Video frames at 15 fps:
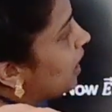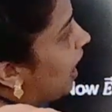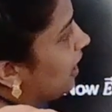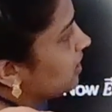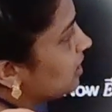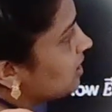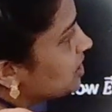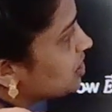
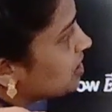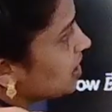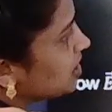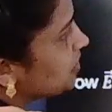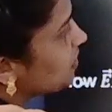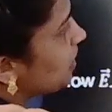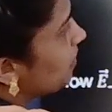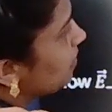And the
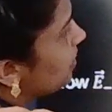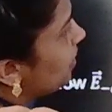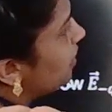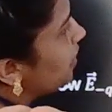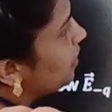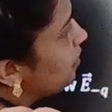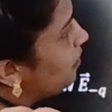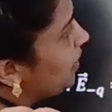distance from
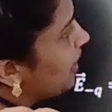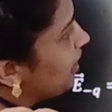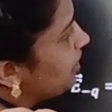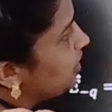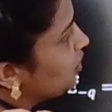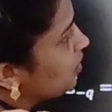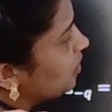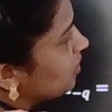
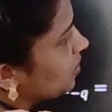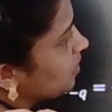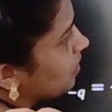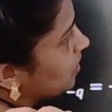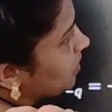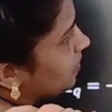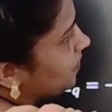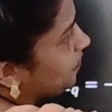P to
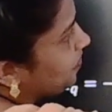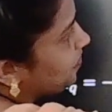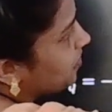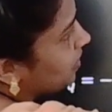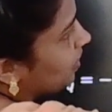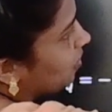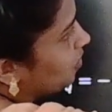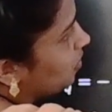
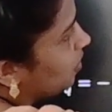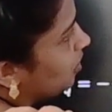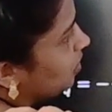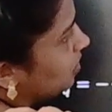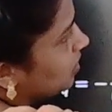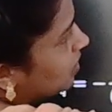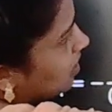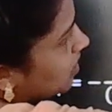
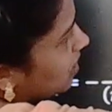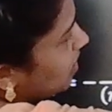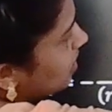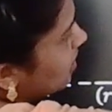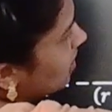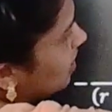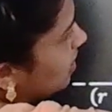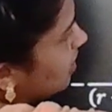O,
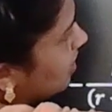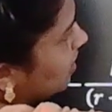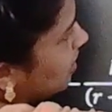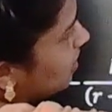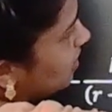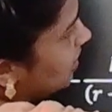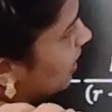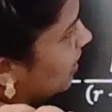
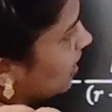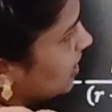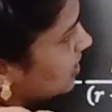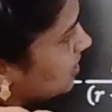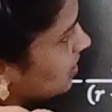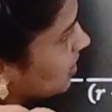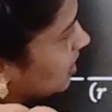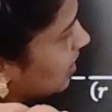that
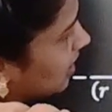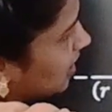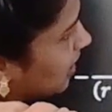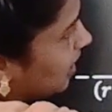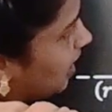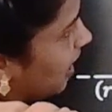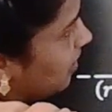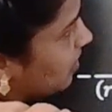is,
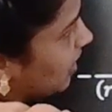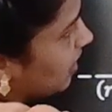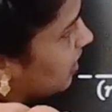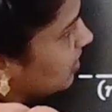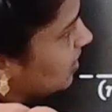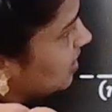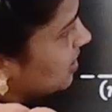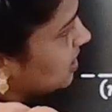here I have
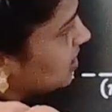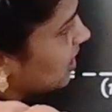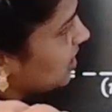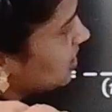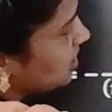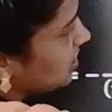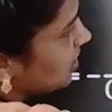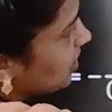taken the
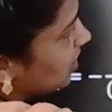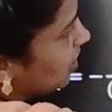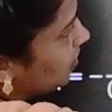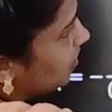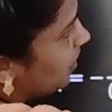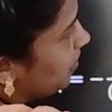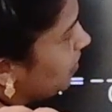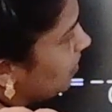distance
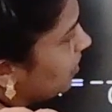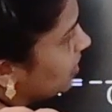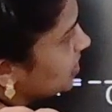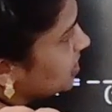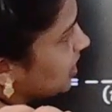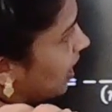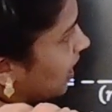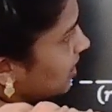from
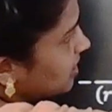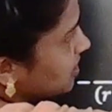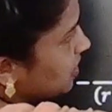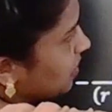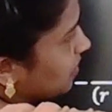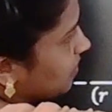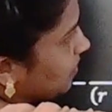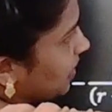charge
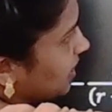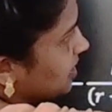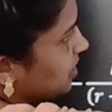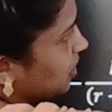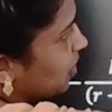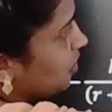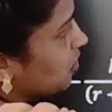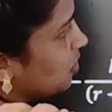
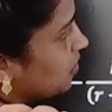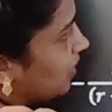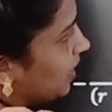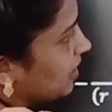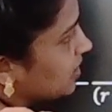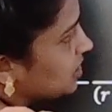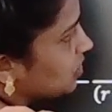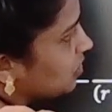plus Q to
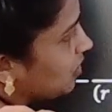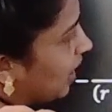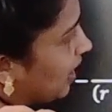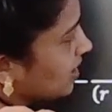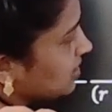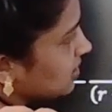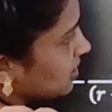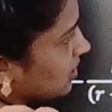minus Q
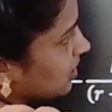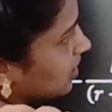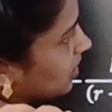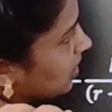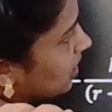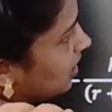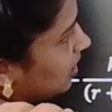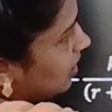as
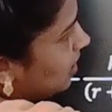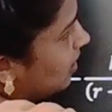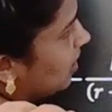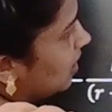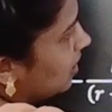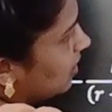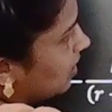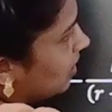
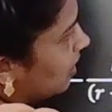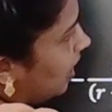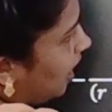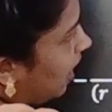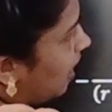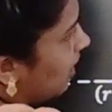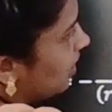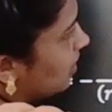here
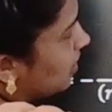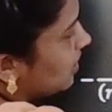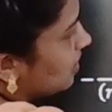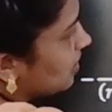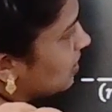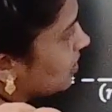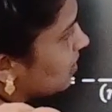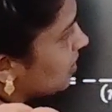R,
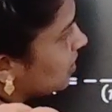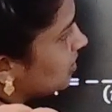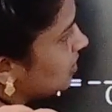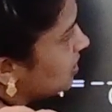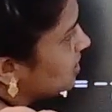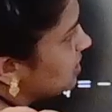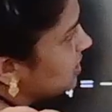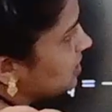
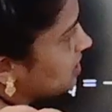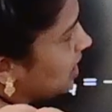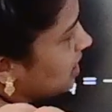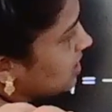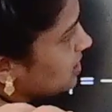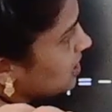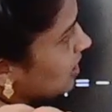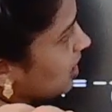this
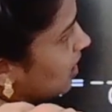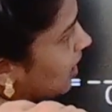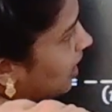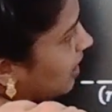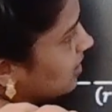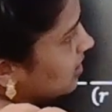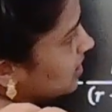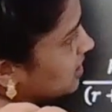distance,
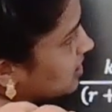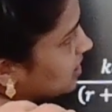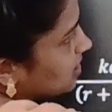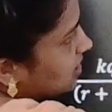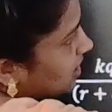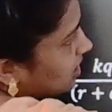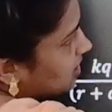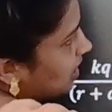and this
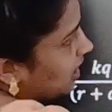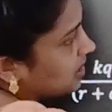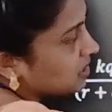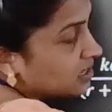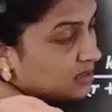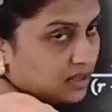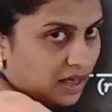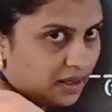distance as
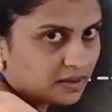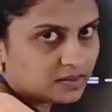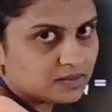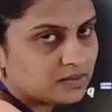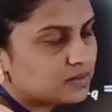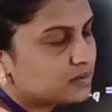G.